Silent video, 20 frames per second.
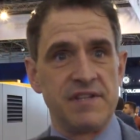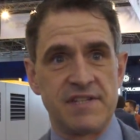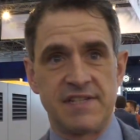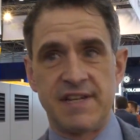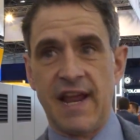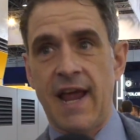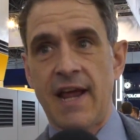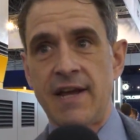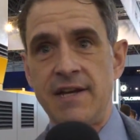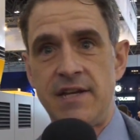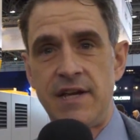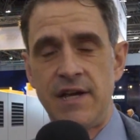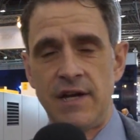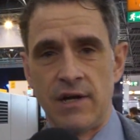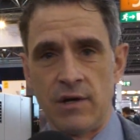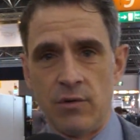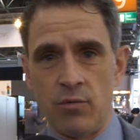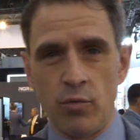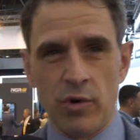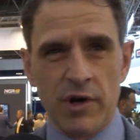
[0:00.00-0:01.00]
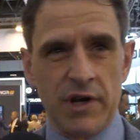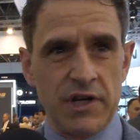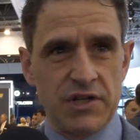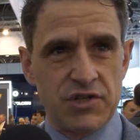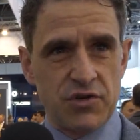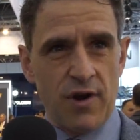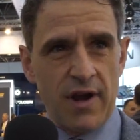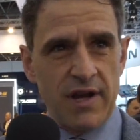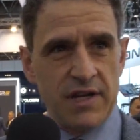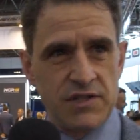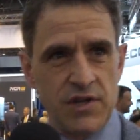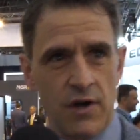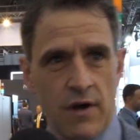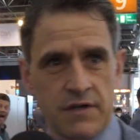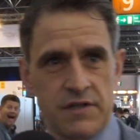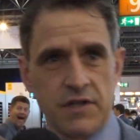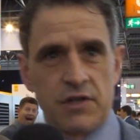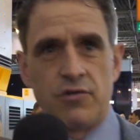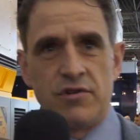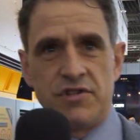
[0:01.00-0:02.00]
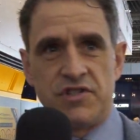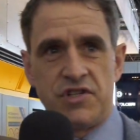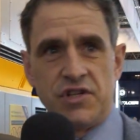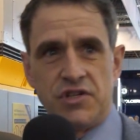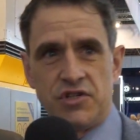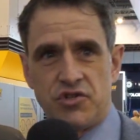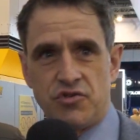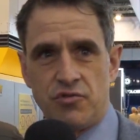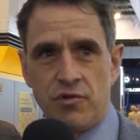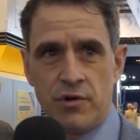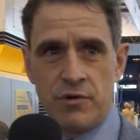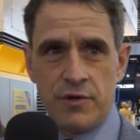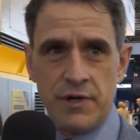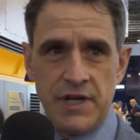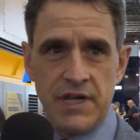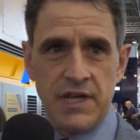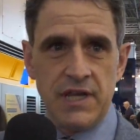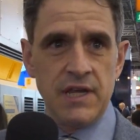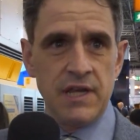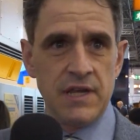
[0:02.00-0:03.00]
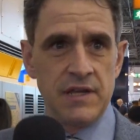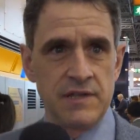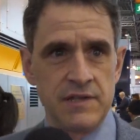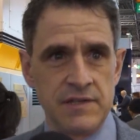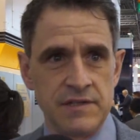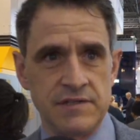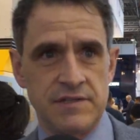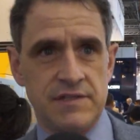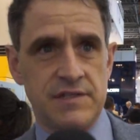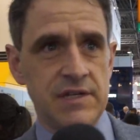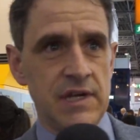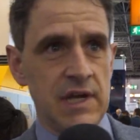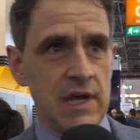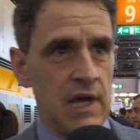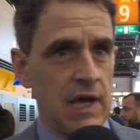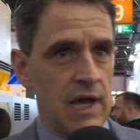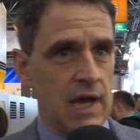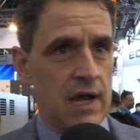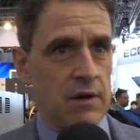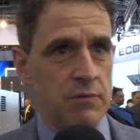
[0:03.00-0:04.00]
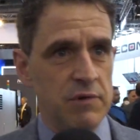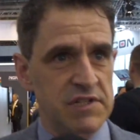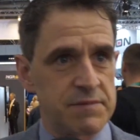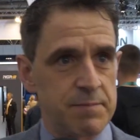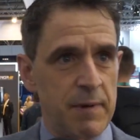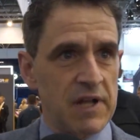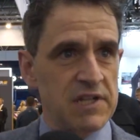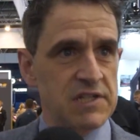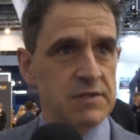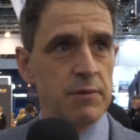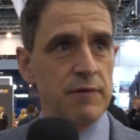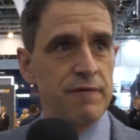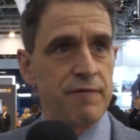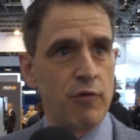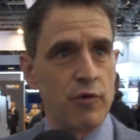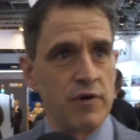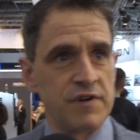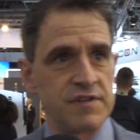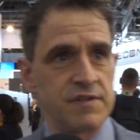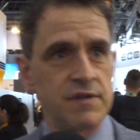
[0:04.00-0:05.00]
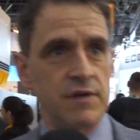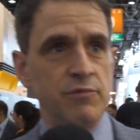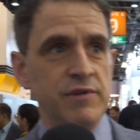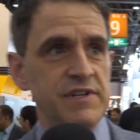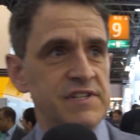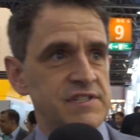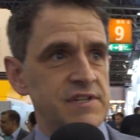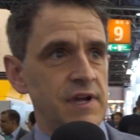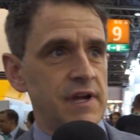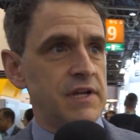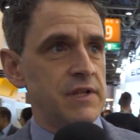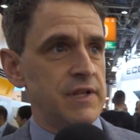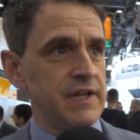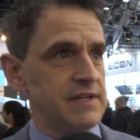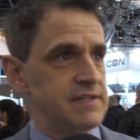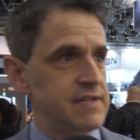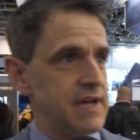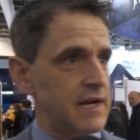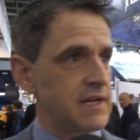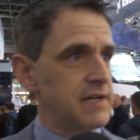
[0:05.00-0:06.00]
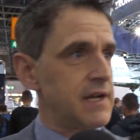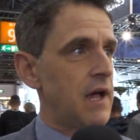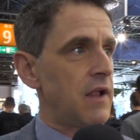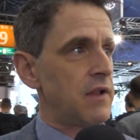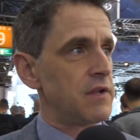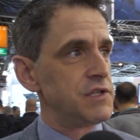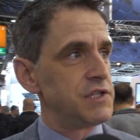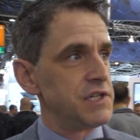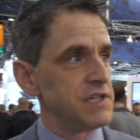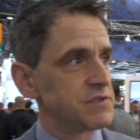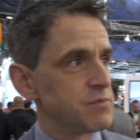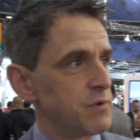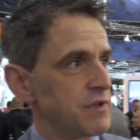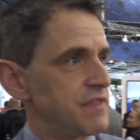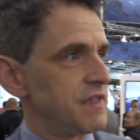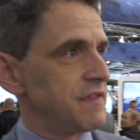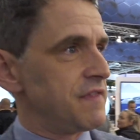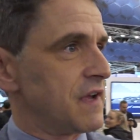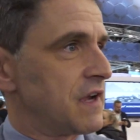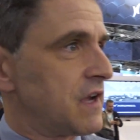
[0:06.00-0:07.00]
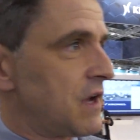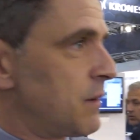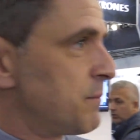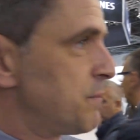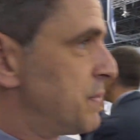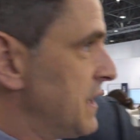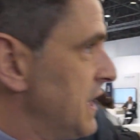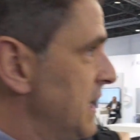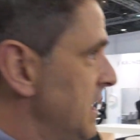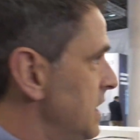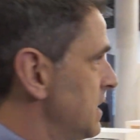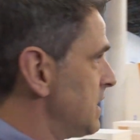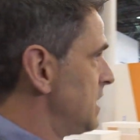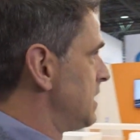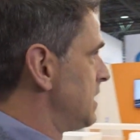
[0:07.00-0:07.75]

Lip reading: stand here. We're going to try and talk to Christian Schroeder. He is responsible for recycling technologies within the company.